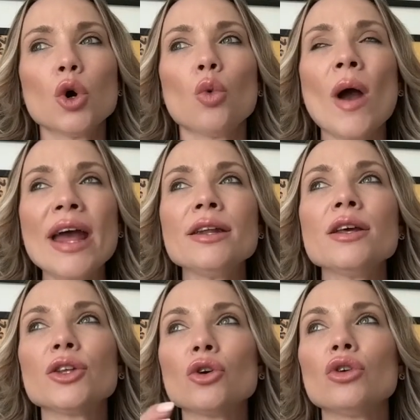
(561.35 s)
when
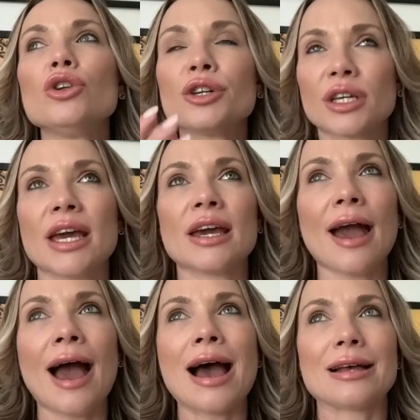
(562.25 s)
you're
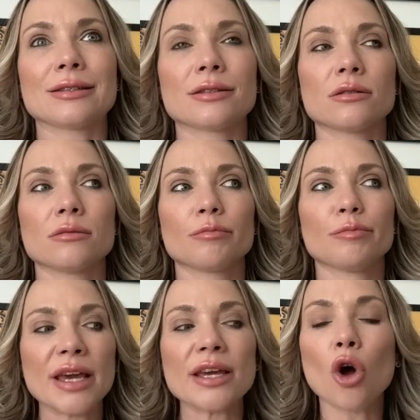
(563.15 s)
looking at
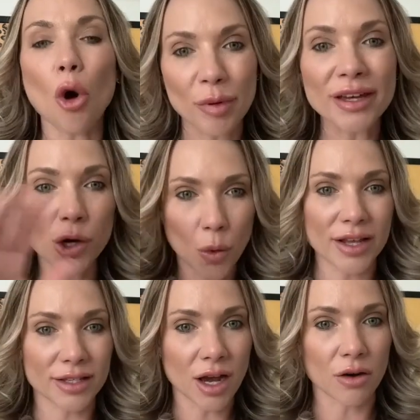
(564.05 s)
not being a
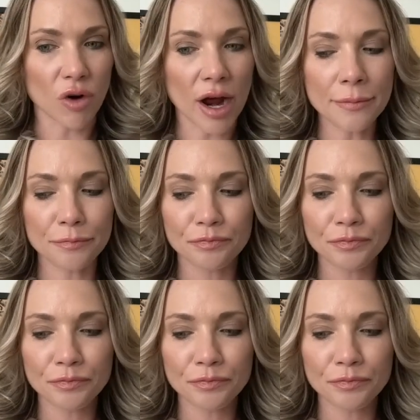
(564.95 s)
quitter, right?